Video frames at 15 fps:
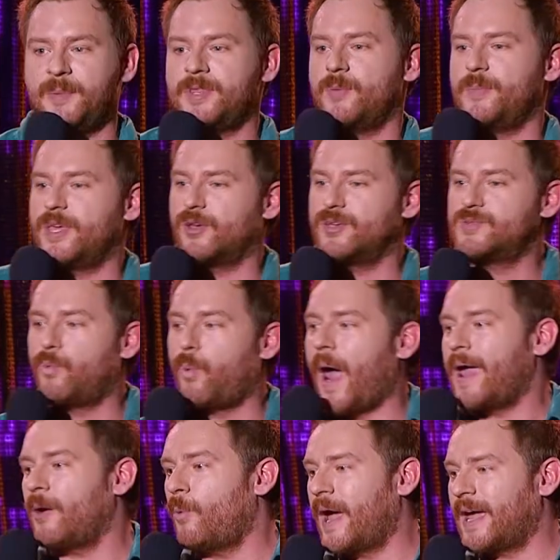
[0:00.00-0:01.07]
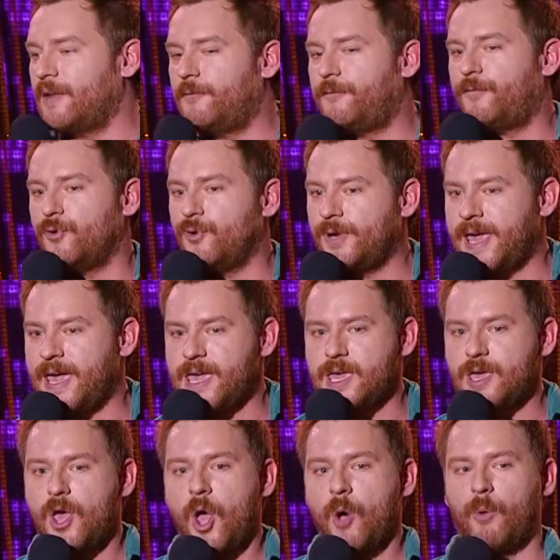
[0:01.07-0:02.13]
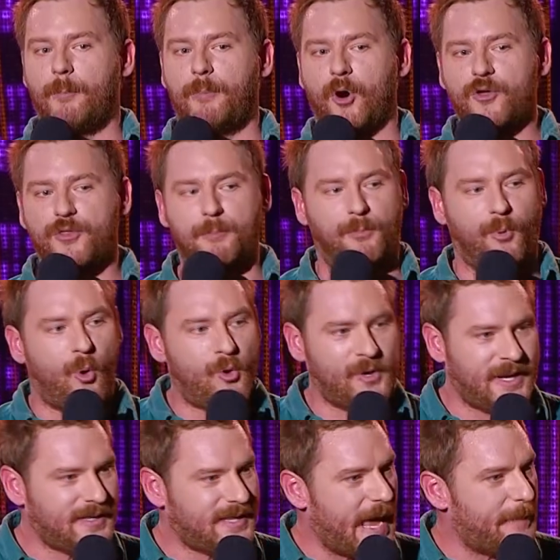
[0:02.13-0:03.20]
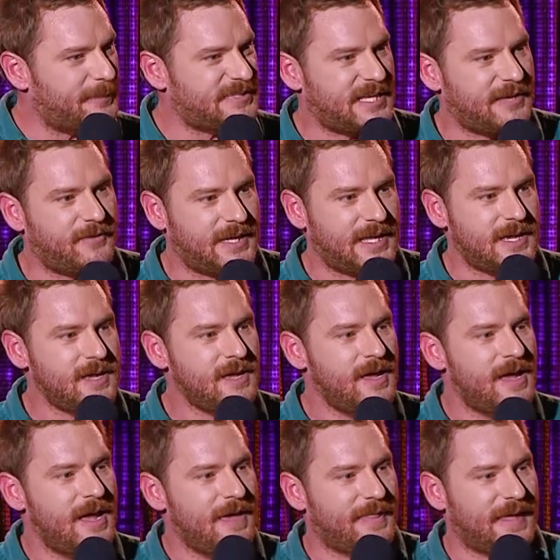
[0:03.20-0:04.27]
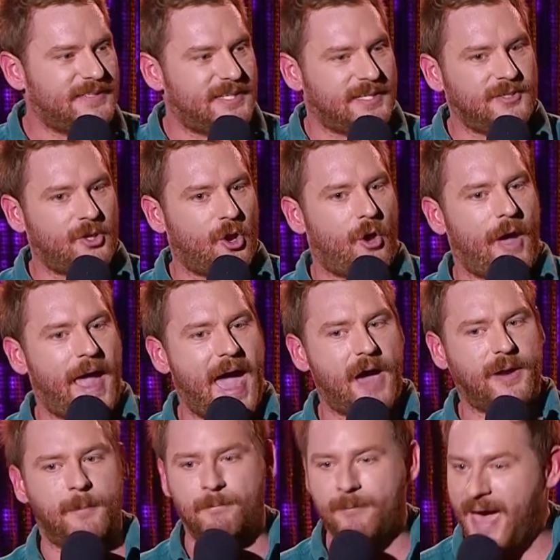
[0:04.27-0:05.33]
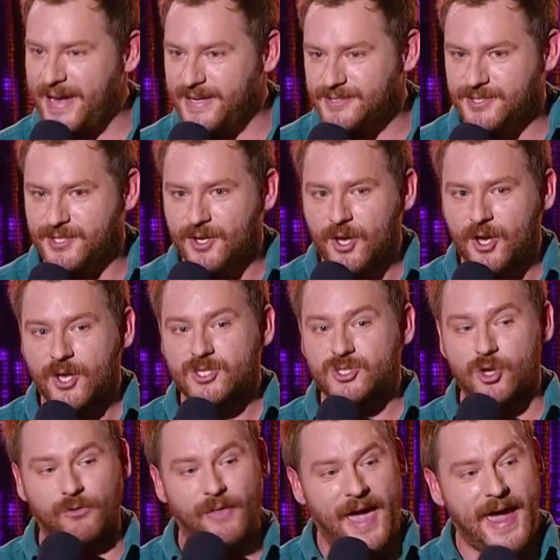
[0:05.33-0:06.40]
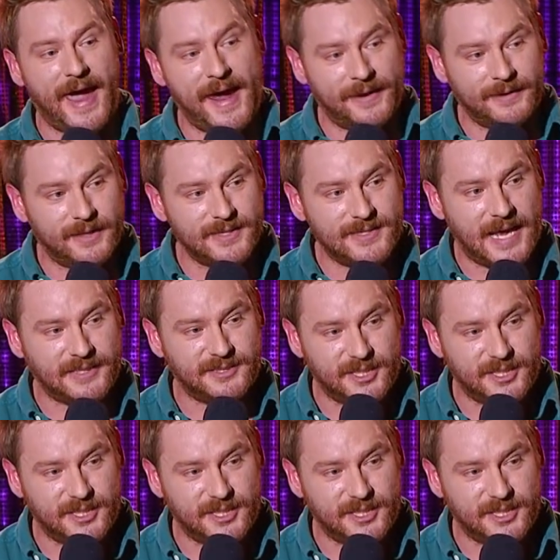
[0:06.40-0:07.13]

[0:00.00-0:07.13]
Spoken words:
me that because Wang Wang and Funny were both born in captivity, they didn't know how to mate, so the handlers had